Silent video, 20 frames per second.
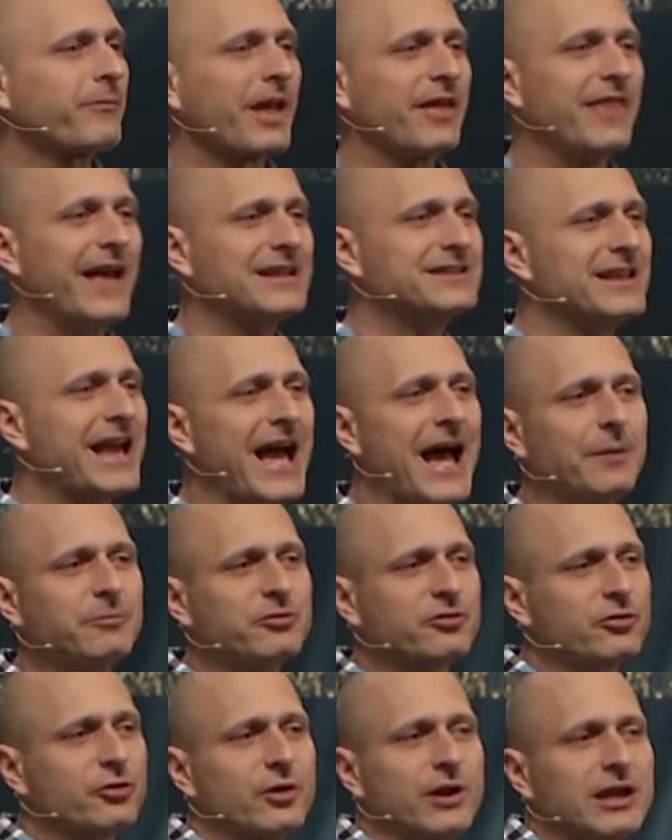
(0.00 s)
That's
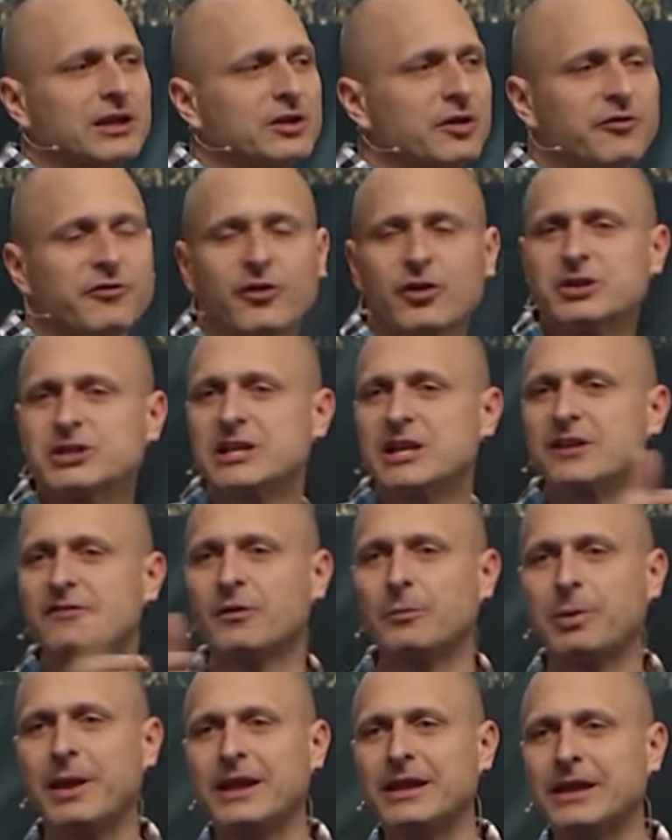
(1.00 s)
absolutely a diversity of
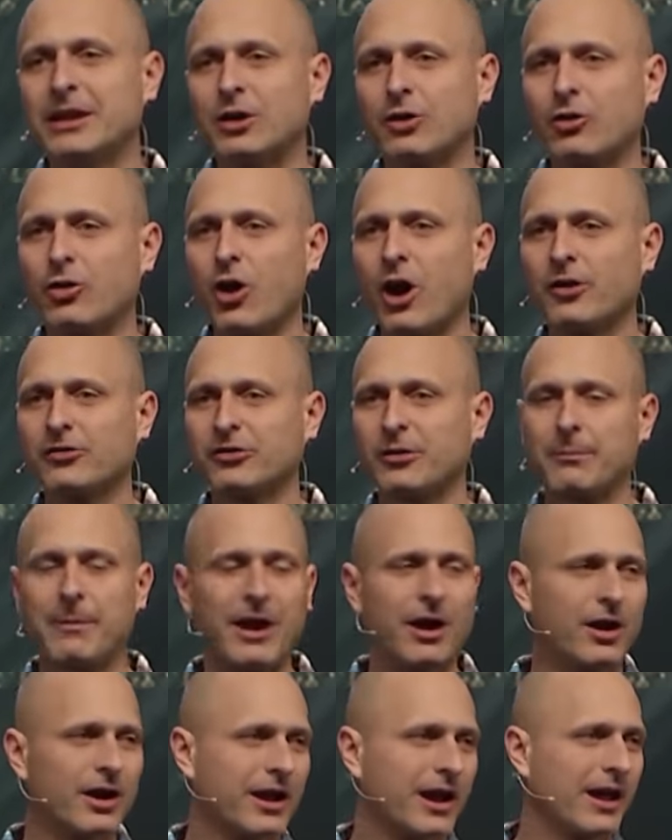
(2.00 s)
opinion across
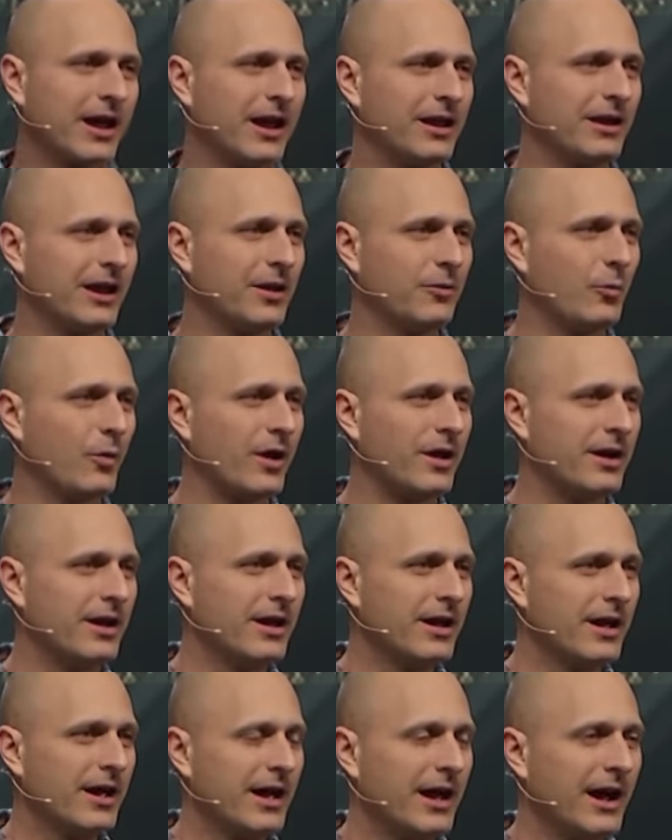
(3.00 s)
America, and, and what
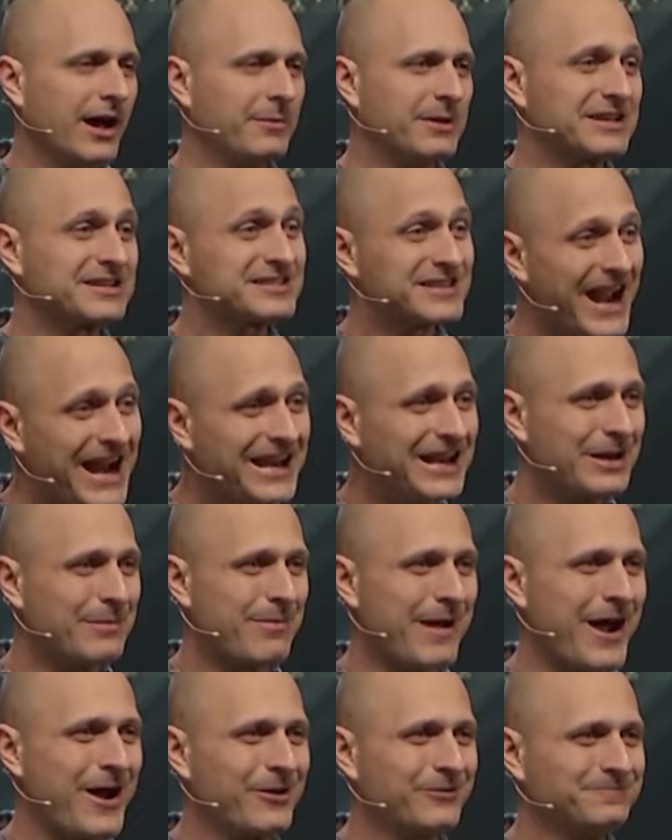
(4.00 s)
I'm excited
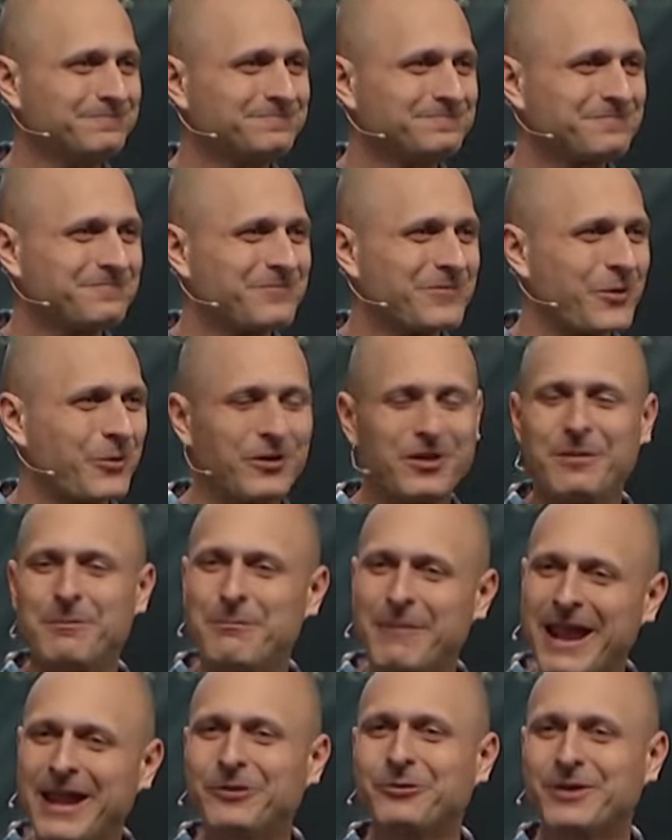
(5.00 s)
about, one of the
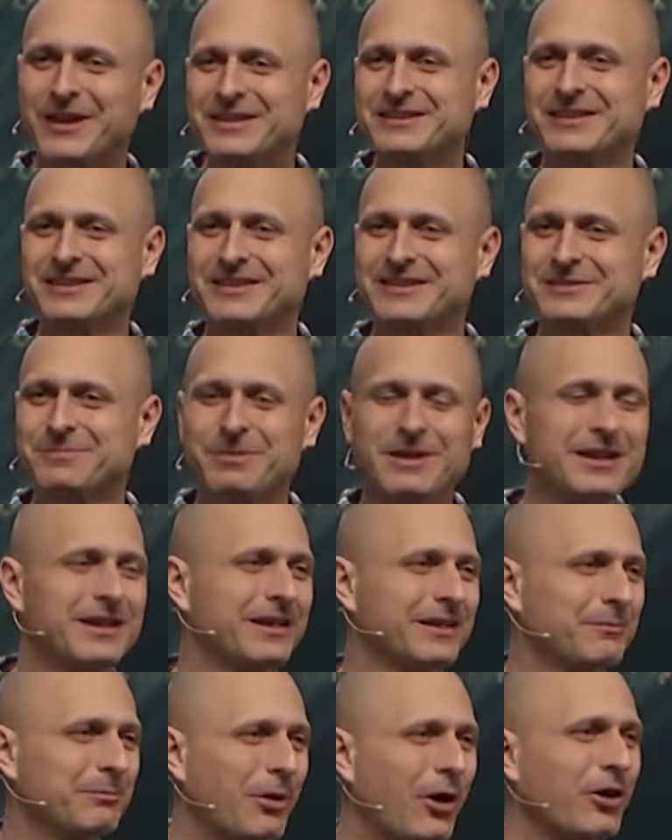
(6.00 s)
main reasons
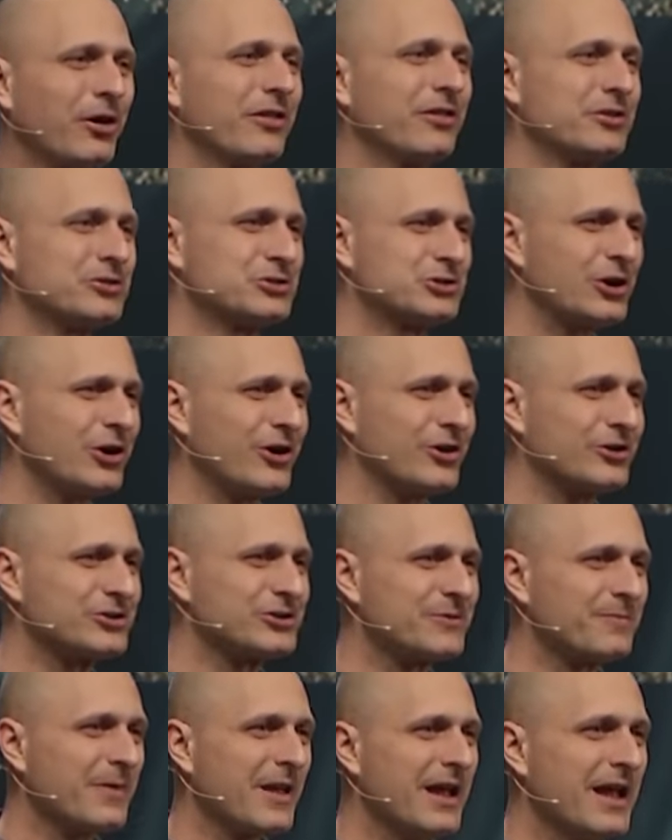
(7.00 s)
being part of this church,
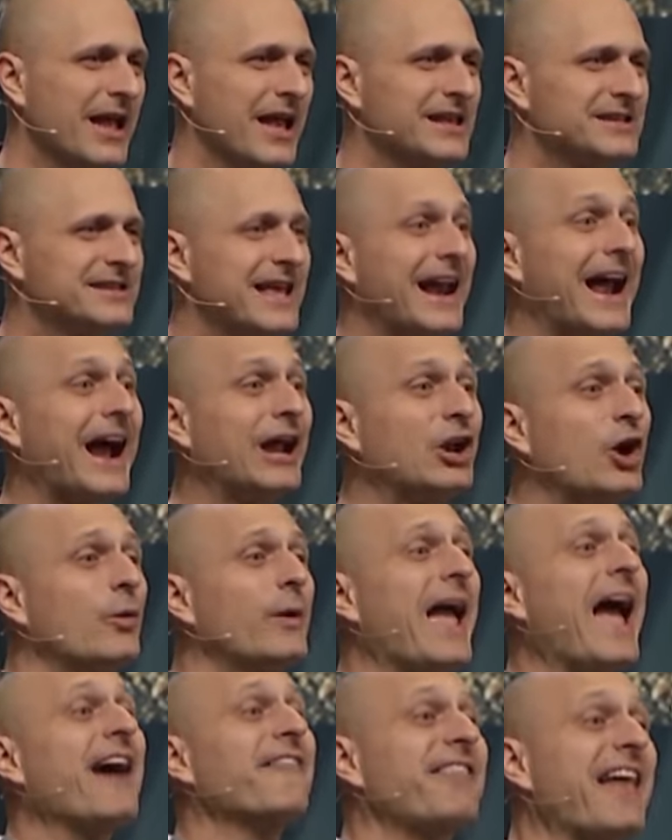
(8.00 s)
is that I know we
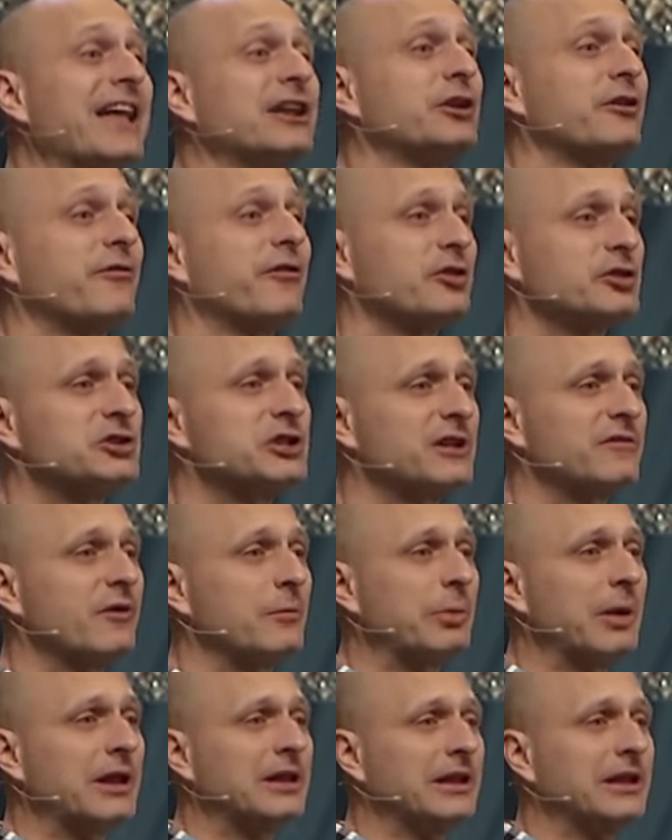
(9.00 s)
have that diversity of
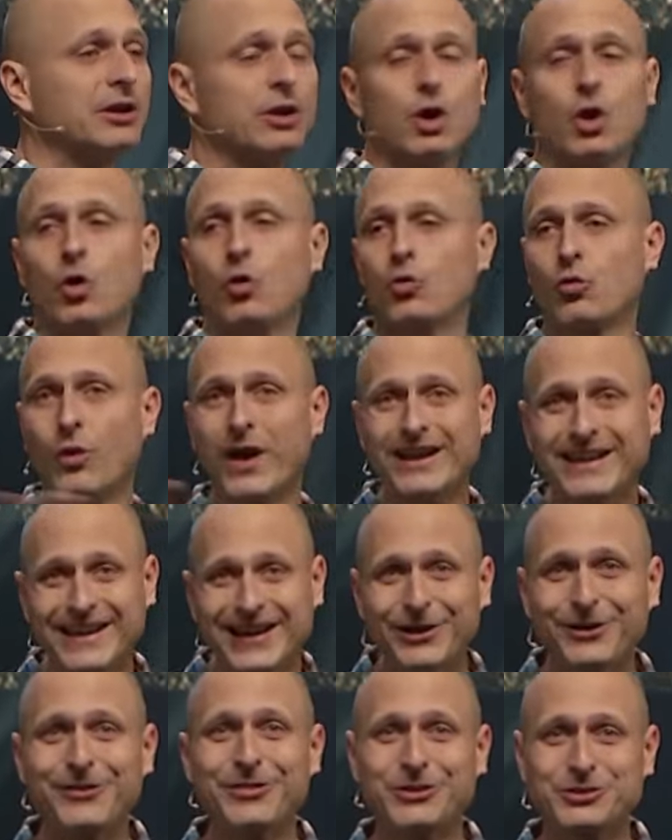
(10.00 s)
opinion right
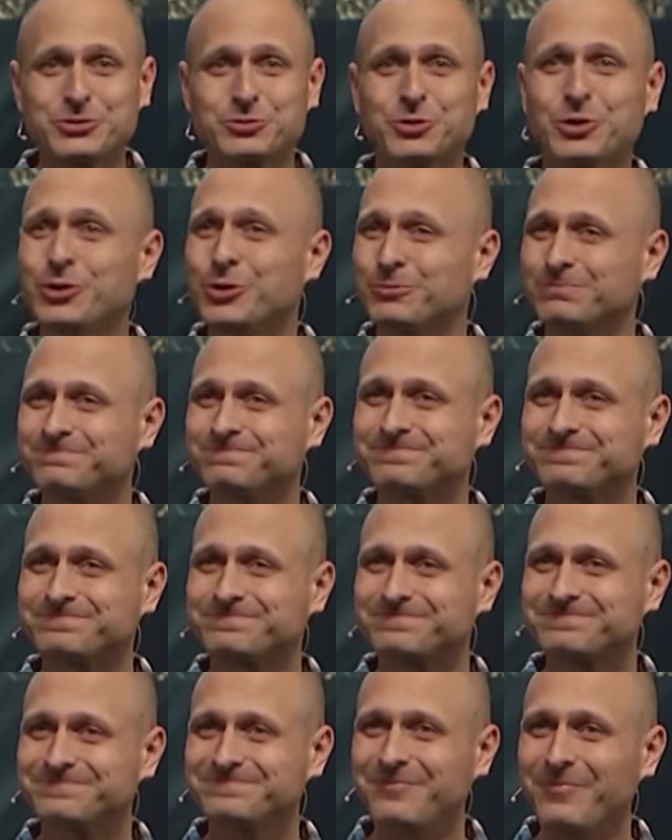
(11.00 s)
here in this room.
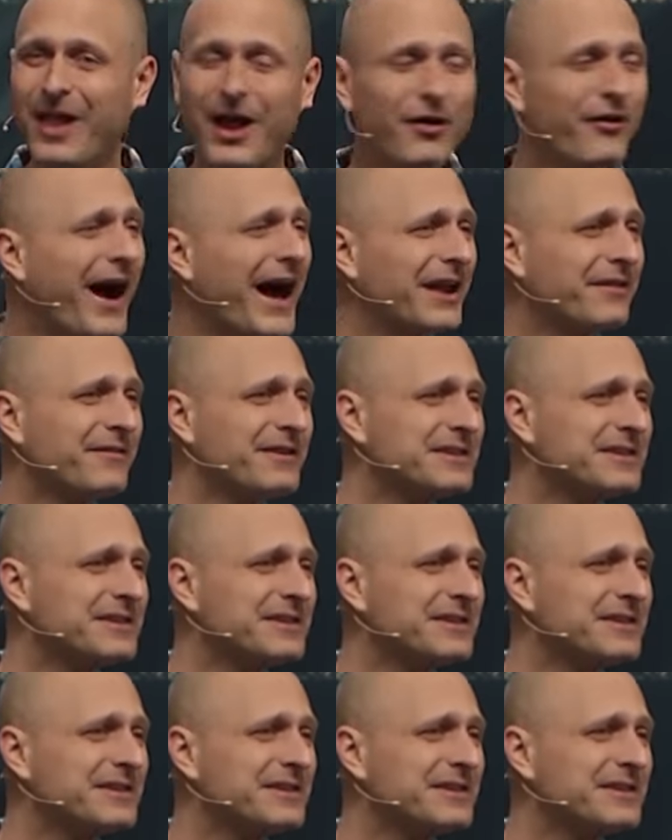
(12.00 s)
A lot of